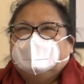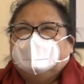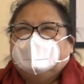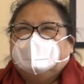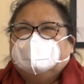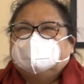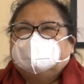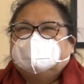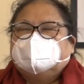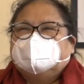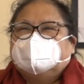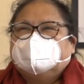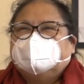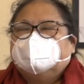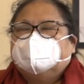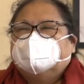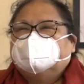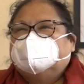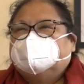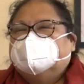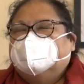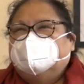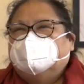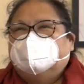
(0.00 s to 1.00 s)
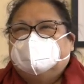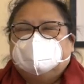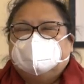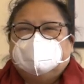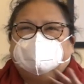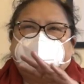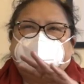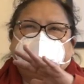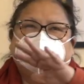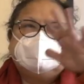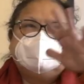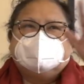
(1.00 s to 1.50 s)
And she did. She opened
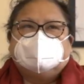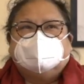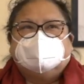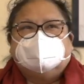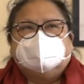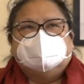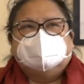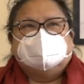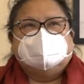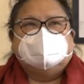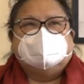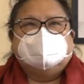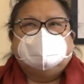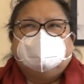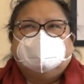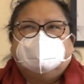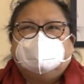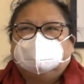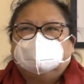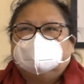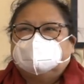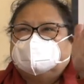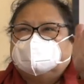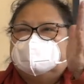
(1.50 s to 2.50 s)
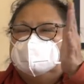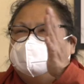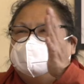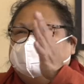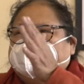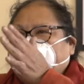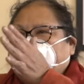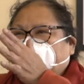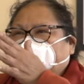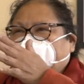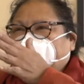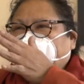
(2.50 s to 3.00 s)
up the windows in the house. She
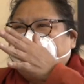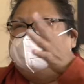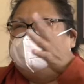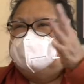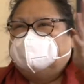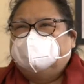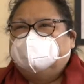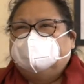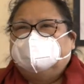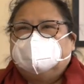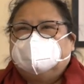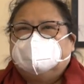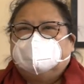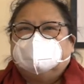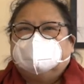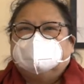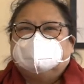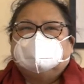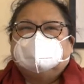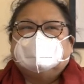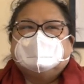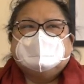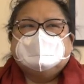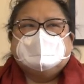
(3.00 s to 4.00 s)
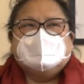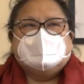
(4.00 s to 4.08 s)
opened up my bedroom windows.